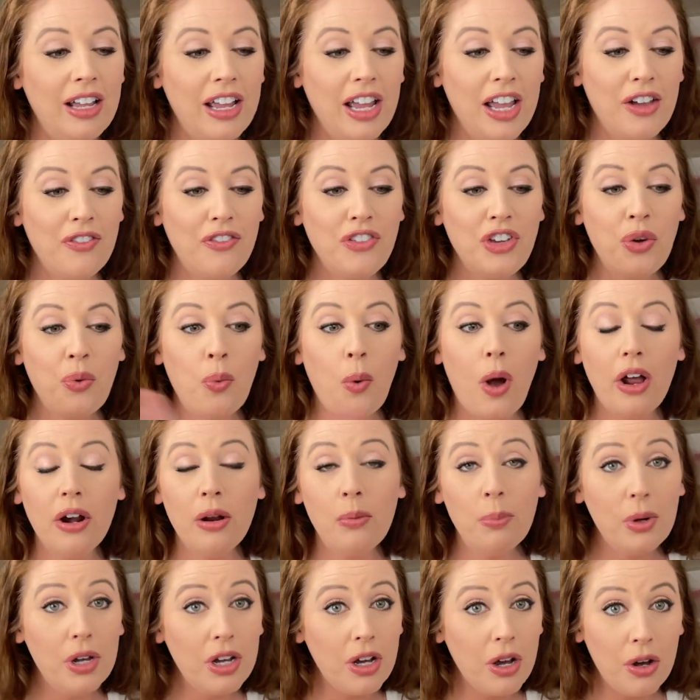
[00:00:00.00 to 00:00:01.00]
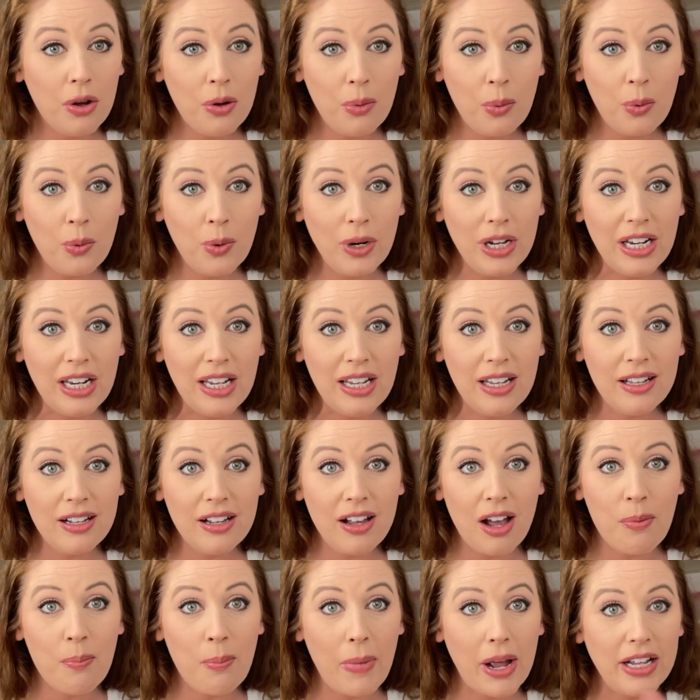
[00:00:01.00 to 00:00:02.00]
if you want to book a reading,
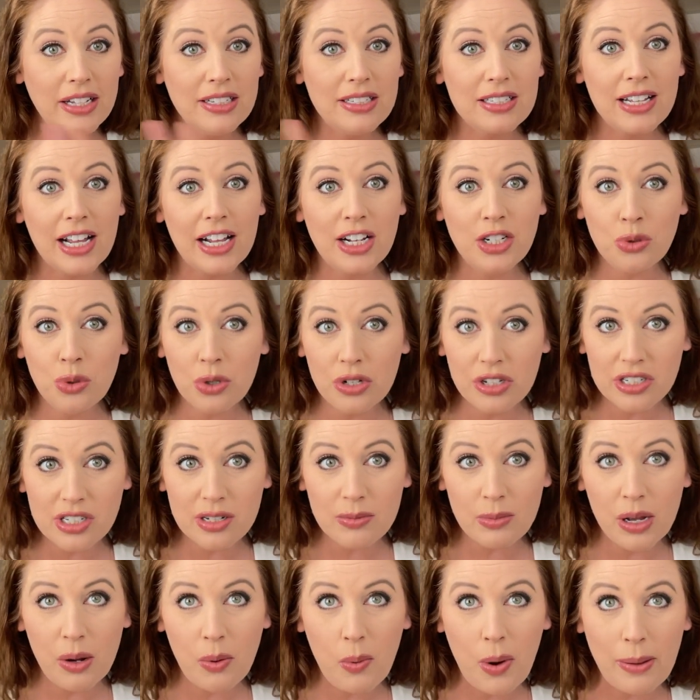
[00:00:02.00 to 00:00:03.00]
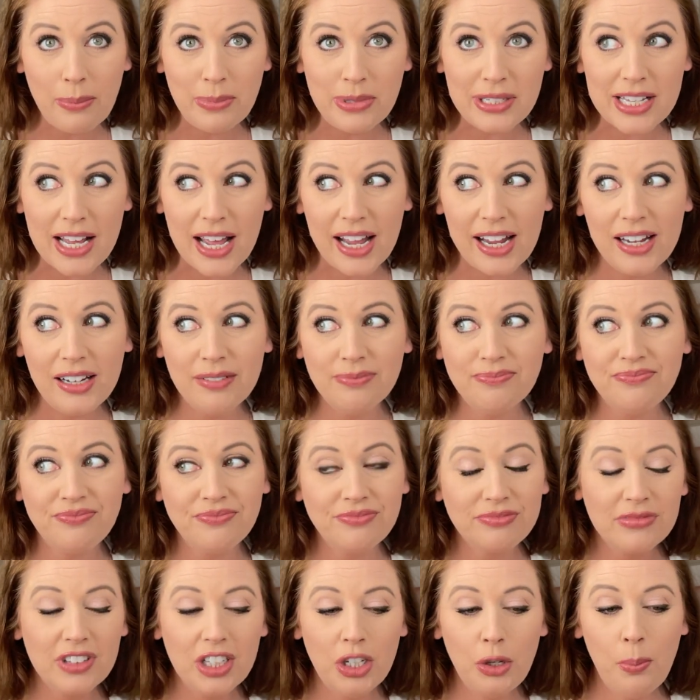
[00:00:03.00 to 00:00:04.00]
my schedule is on my website.
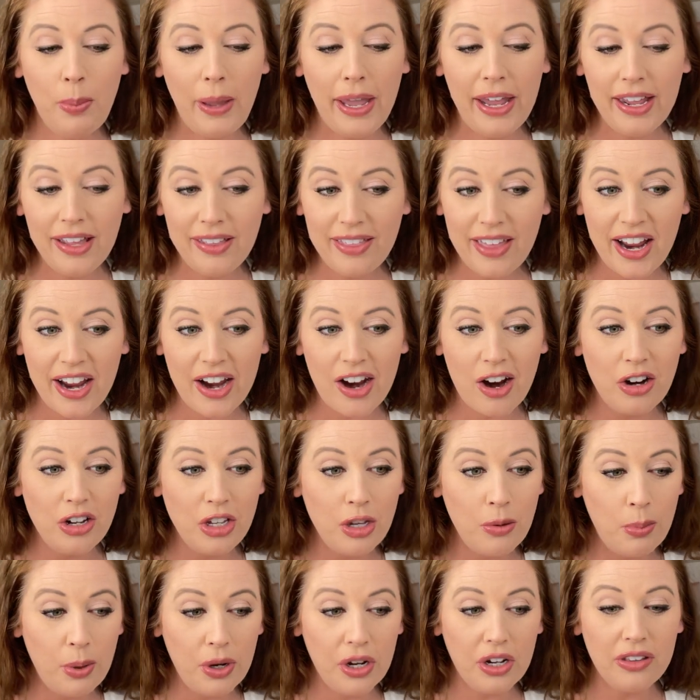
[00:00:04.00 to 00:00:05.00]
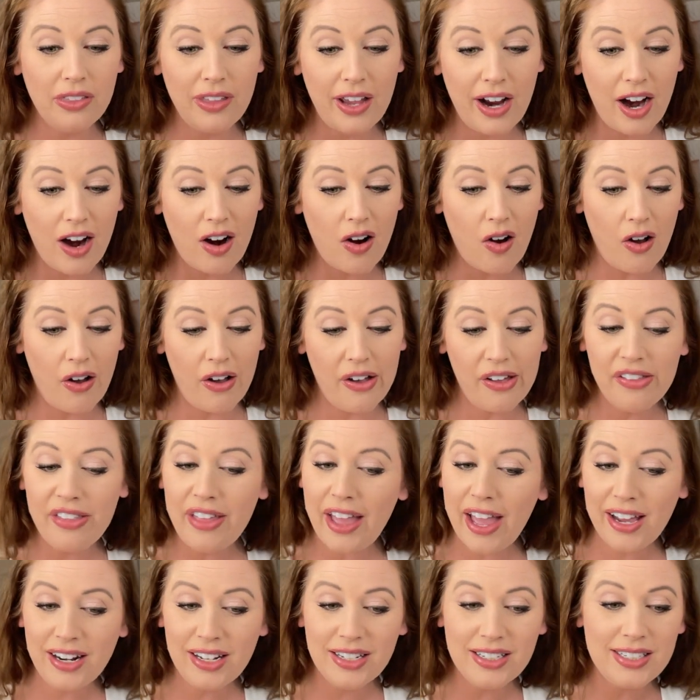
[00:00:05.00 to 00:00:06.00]
You pay there, you book there, all
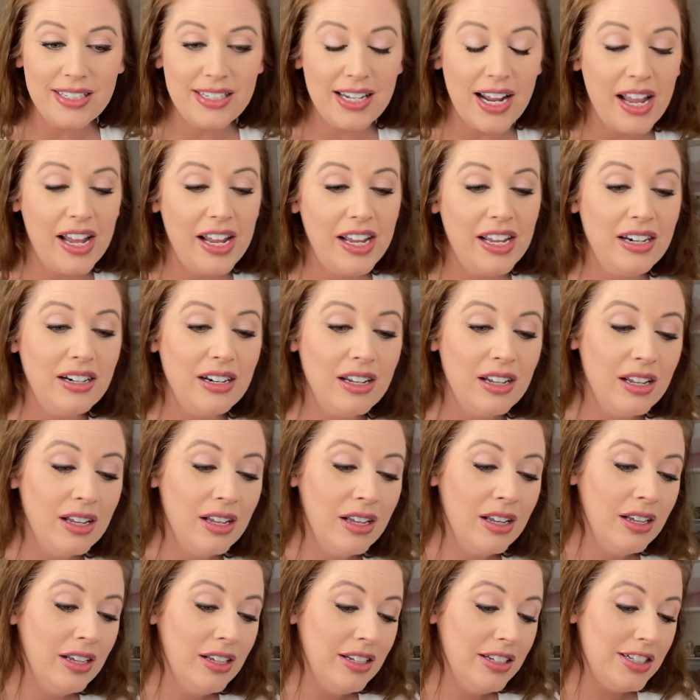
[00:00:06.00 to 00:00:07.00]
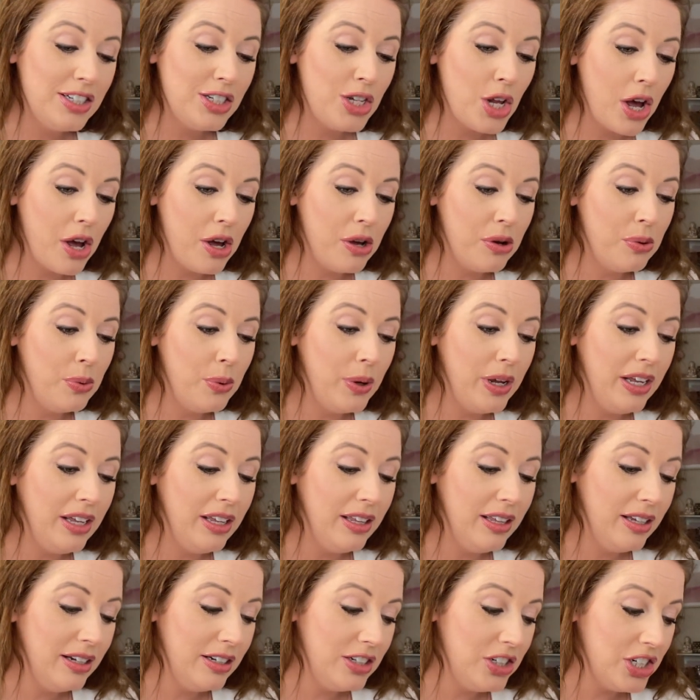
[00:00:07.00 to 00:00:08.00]
that is done. So
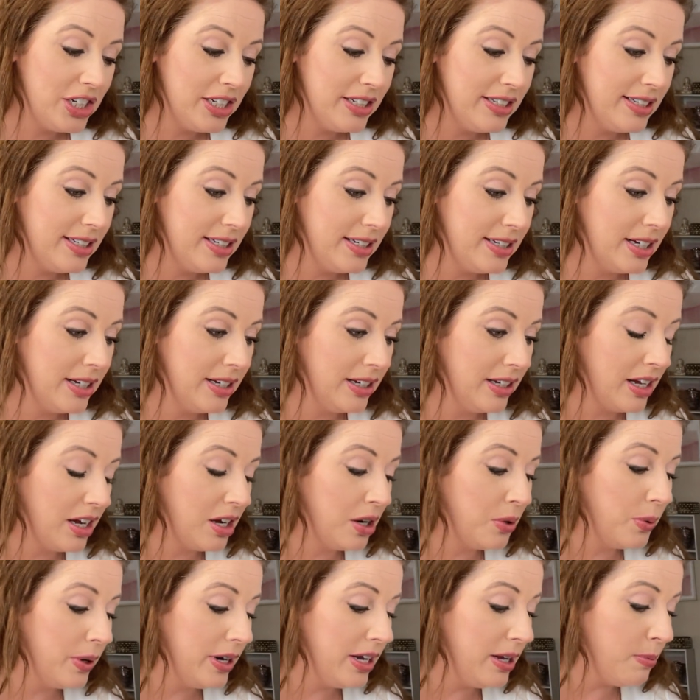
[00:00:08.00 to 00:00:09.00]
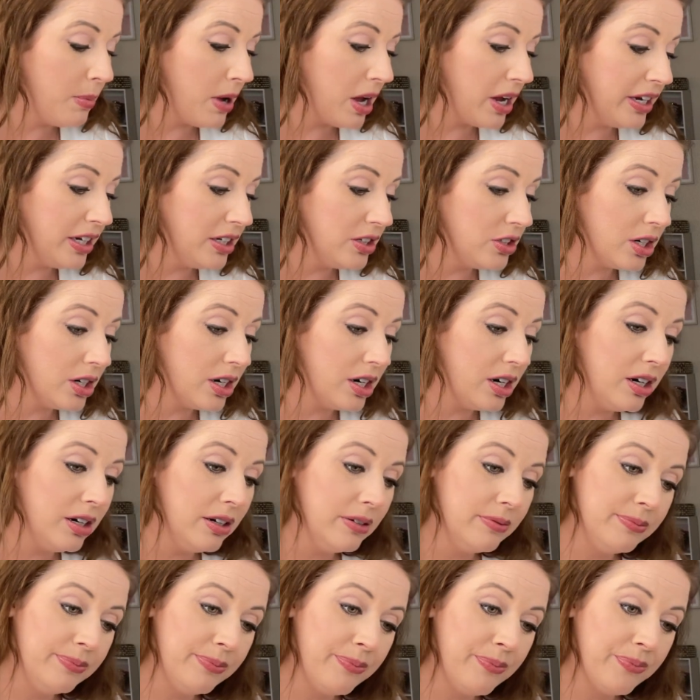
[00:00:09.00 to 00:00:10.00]
just a
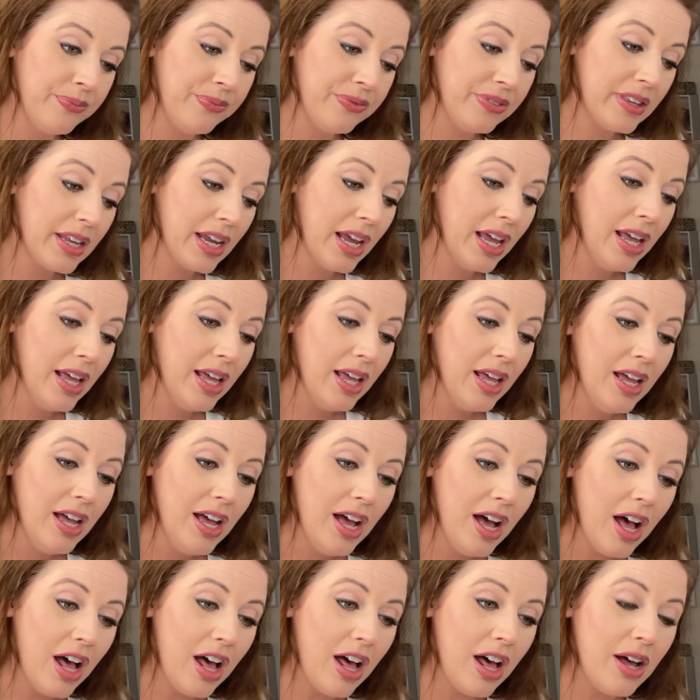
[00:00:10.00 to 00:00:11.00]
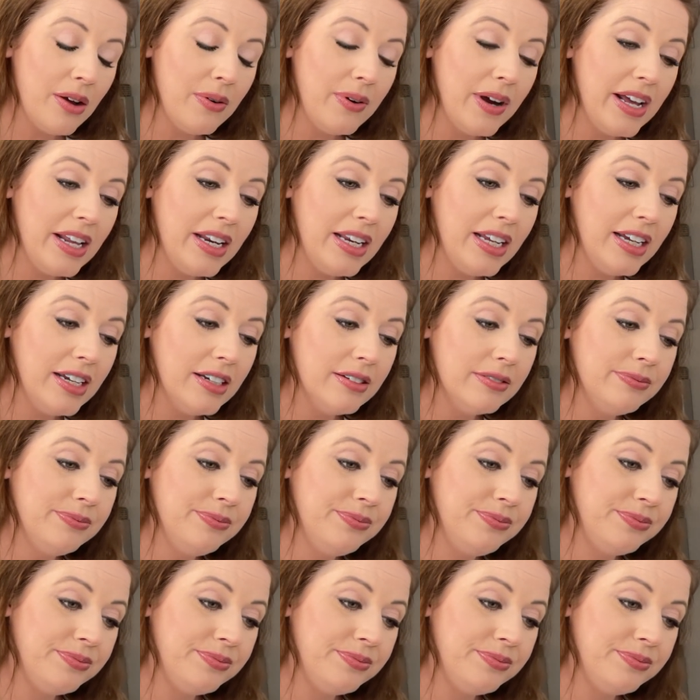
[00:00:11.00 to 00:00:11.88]
reminder. Alrighty.